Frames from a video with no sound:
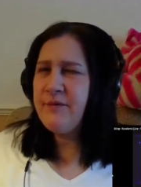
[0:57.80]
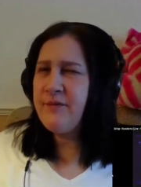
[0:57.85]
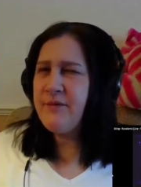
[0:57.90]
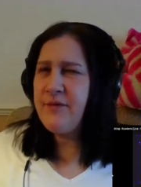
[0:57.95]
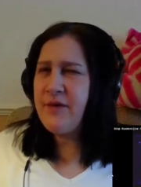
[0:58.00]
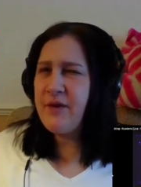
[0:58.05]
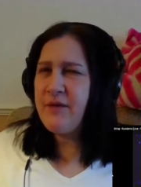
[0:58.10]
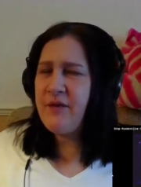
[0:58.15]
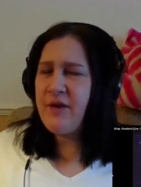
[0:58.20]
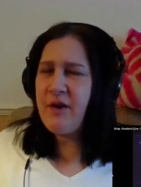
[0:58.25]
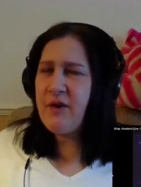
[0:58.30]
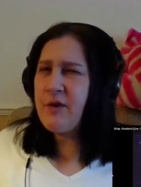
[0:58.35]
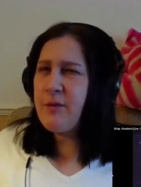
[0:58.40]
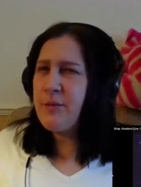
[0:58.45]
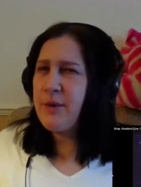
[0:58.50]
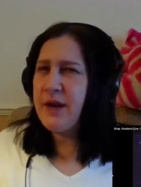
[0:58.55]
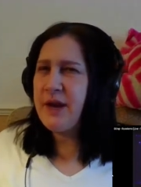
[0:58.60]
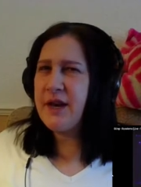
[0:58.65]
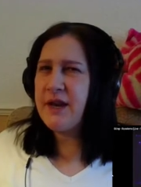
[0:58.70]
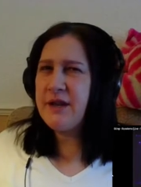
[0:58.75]
the very
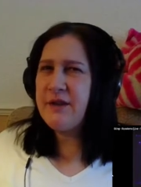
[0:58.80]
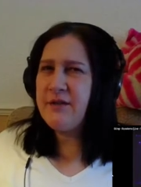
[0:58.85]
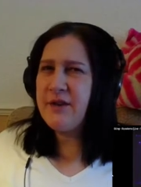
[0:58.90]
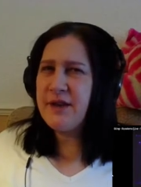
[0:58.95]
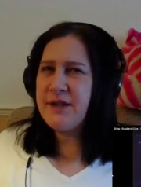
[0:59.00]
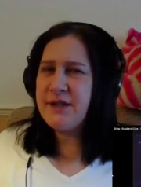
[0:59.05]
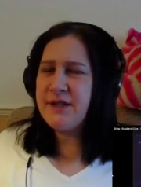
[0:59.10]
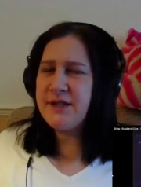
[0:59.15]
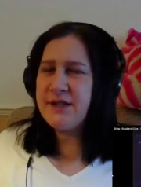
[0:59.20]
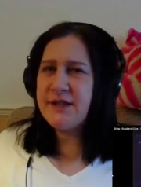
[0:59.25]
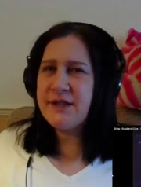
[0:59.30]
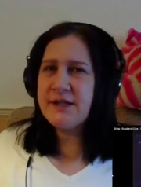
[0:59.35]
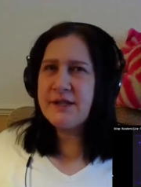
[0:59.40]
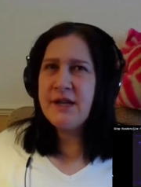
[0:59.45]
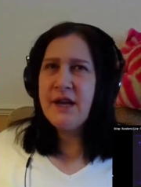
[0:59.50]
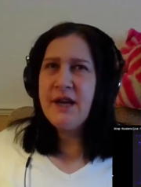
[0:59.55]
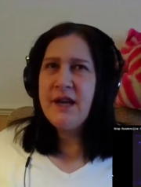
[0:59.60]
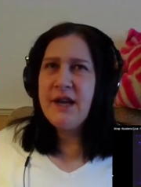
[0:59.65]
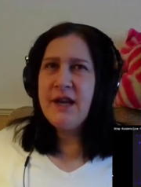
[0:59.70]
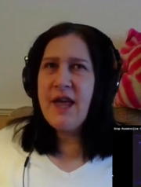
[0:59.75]
beginning of 86.
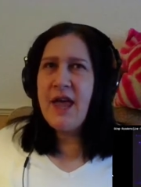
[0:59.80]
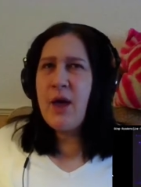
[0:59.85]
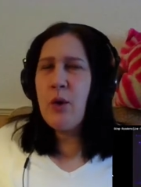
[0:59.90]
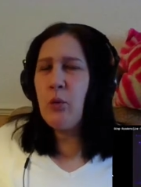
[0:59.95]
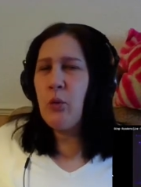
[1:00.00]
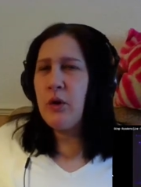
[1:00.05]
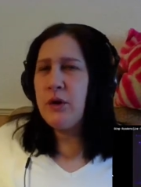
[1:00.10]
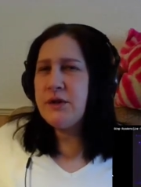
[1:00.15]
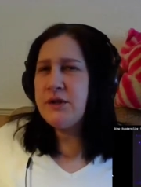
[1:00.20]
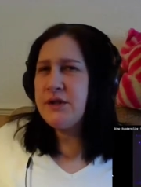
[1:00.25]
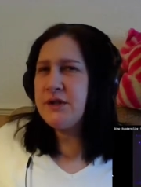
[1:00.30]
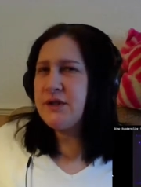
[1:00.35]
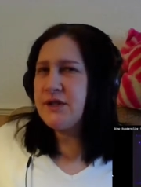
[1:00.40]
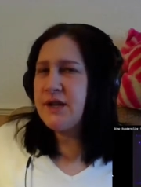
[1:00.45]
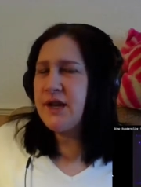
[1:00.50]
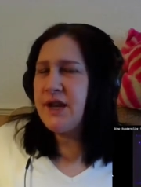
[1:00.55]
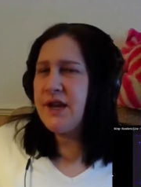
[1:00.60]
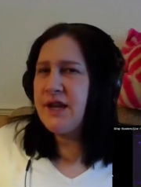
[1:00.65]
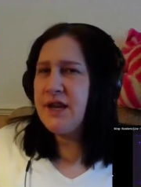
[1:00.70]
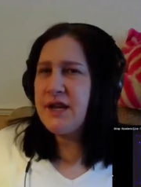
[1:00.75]
It wasn't
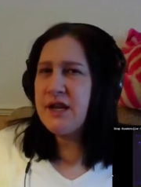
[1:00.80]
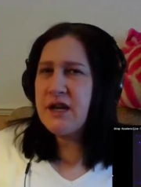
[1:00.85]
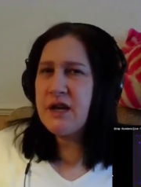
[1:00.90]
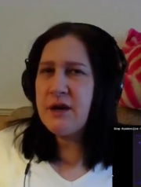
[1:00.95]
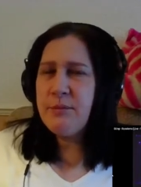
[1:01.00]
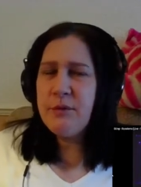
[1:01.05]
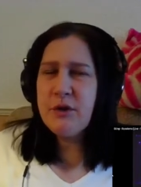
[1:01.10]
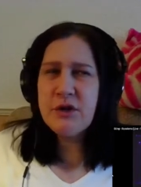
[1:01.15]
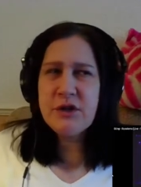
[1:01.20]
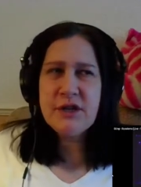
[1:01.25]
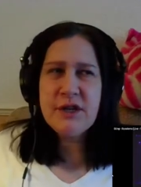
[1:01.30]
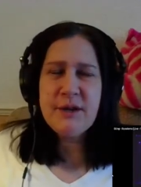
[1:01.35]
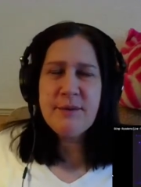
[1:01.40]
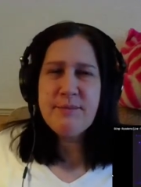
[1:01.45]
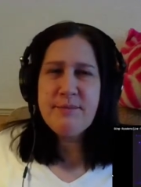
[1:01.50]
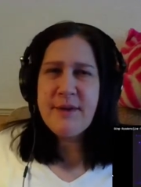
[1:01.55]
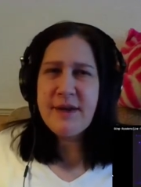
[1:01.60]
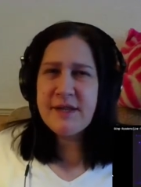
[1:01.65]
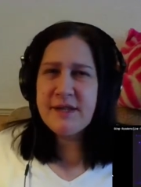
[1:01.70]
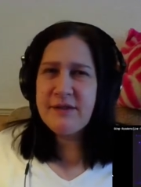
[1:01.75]
a commercially
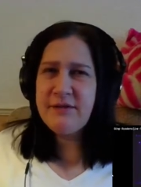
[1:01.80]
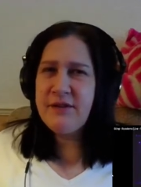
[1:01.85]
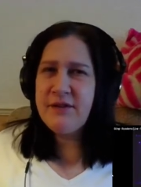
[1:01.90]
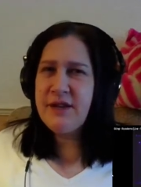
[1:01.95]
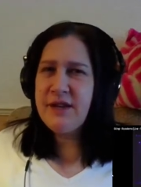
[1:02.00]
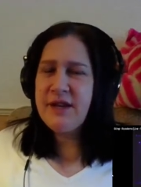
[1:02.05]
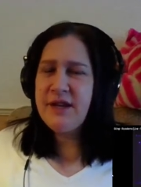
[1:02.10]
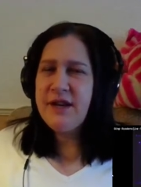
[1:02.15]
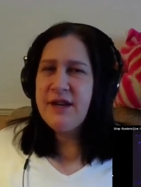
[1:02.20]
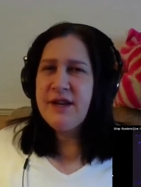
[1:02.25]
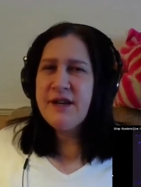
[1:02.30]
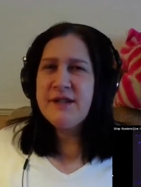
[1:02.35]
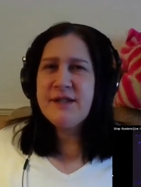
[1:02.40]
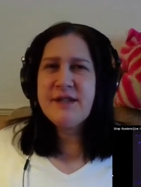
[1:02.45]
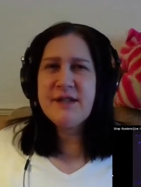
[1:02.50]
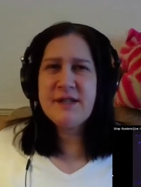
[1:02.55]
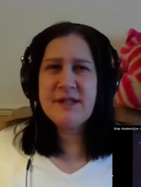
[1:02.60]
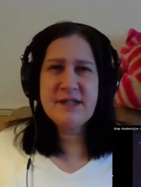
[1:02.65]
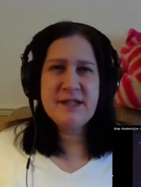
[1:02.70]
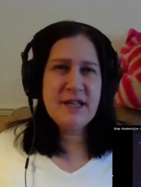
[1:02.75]
massively
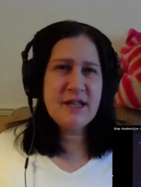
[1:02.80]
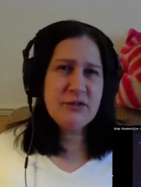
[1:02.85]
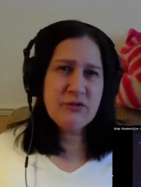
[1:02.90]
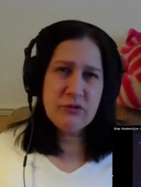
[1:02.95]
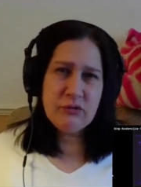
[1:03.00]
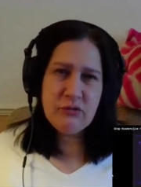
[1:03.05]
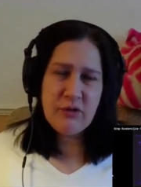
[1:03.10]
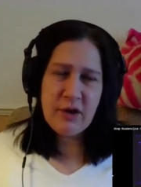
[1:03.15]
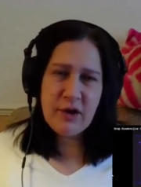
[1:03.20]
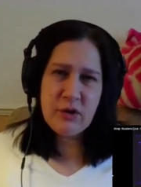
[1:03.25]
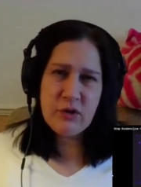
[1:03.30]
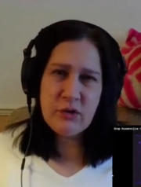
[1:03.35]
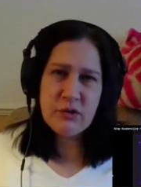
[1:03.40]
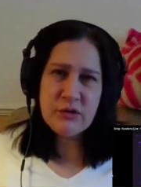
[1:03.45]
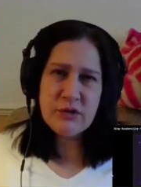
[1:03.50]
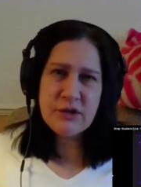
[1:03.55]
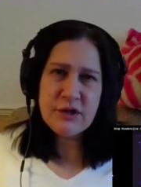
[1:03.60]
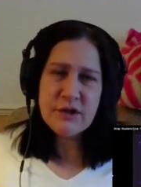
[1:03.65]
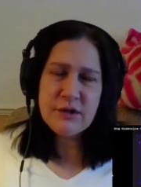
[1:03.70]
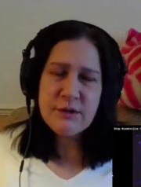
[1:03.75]
successful record